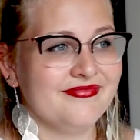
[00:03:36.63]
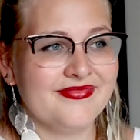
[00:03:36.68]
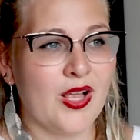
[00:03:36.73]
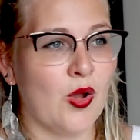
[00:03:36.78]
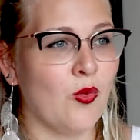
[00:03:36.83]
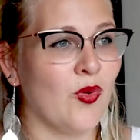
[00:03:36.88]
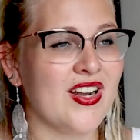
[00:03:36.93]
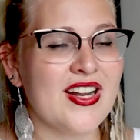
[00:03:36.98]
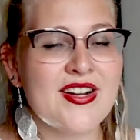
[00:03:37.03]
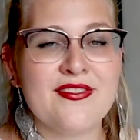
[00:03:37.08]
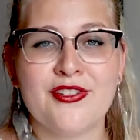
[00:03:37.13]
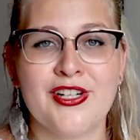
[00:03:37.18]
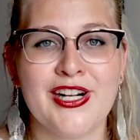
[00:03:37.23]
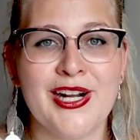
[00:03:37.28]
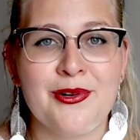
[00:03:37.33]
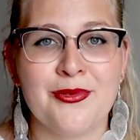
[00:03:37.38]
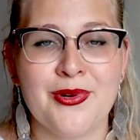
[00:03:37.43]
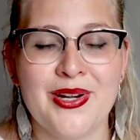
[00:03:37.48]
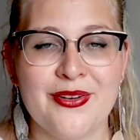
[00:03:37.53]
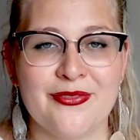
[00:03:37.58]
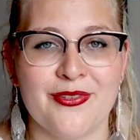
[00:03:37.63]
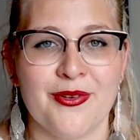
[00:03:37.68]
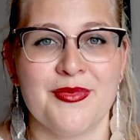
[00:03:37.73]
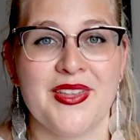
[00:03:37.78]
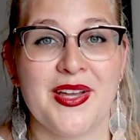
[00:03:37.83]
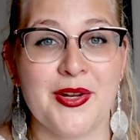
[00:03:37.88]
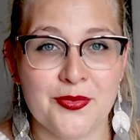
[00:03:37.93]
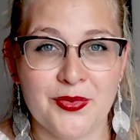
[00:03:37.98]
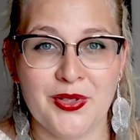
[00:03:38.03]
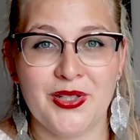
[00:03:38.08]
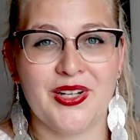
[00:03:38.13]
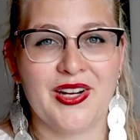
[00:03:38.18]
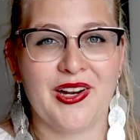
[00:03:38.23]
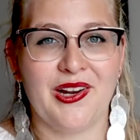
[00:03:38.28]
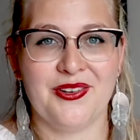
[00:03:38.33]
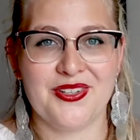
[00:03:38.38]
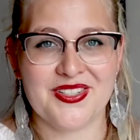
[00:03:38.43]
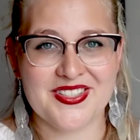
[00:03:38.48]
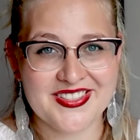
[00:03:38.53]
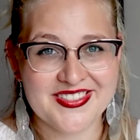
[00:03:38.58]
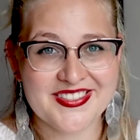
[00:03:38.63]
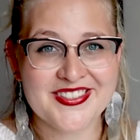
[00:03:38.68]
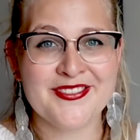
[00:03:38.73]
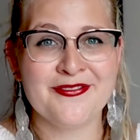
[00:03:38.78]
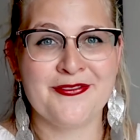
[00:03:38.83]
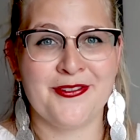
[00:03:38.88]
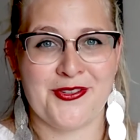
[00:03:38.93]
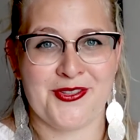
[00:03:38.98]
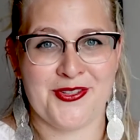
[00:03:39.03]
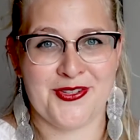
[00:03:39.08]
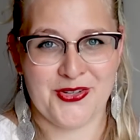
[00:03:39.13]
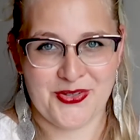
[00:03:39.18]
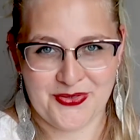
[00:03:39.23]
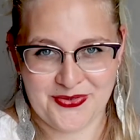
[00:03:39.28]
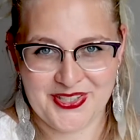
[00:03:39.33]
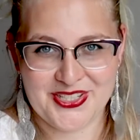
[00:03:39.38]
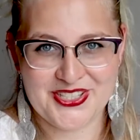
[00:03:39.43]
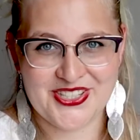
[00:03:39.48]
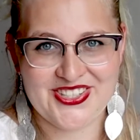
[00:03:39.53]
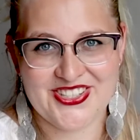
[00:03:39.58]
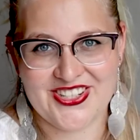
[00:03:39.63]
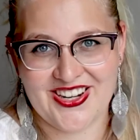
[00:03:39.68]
whatever I read from that will count for the nonfiction